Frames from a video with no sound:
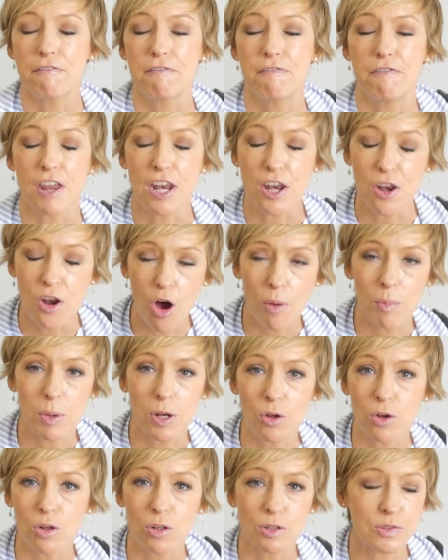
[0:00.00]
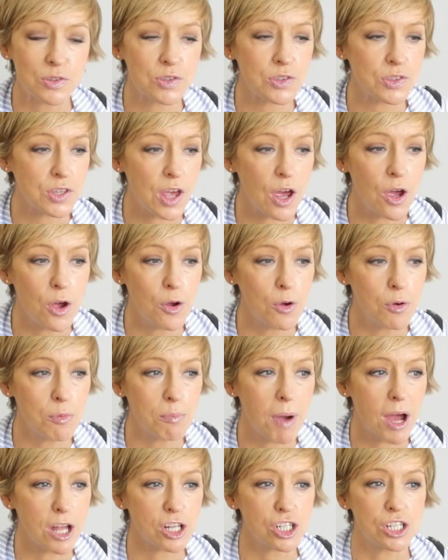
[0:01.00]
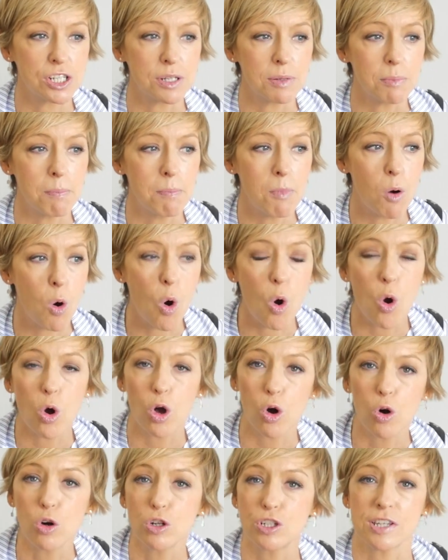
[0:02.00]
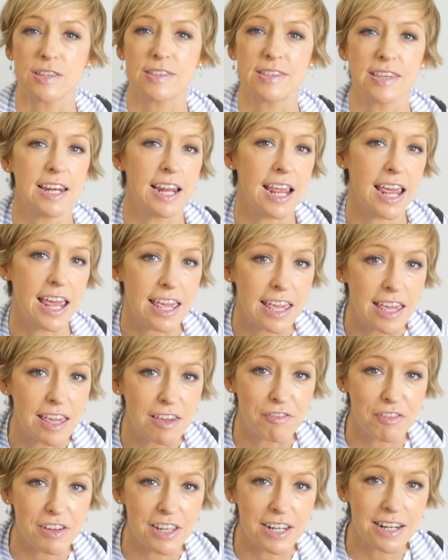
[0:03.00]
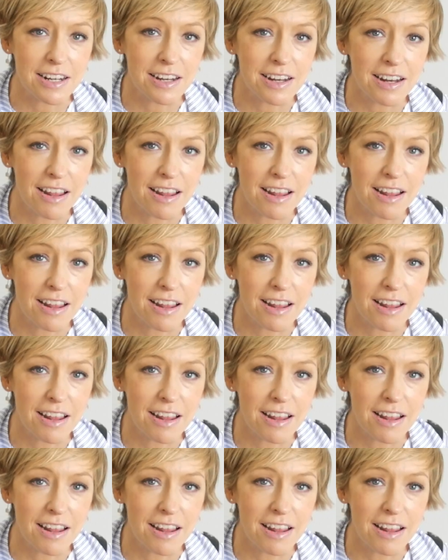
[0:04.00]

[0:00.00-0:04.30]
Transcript: phenomenal. So much more gorgeous than even